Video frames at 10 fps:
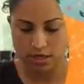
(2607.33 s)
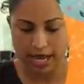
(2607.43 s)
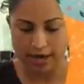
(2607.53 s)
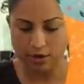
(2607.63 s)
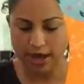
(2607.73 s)

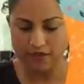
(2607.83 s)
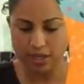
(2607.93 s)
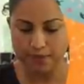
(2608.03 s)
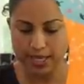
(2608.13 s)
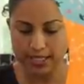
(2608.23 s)
I don't have
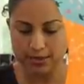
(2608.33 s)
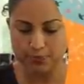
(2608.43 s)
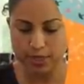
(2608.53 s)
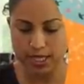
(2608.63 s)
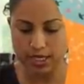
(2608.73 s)
any pins
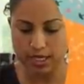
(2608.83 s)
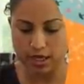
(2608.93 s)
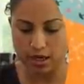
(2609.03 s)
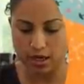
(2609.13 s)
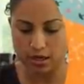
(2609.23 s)
put in
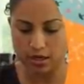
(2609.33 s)
here,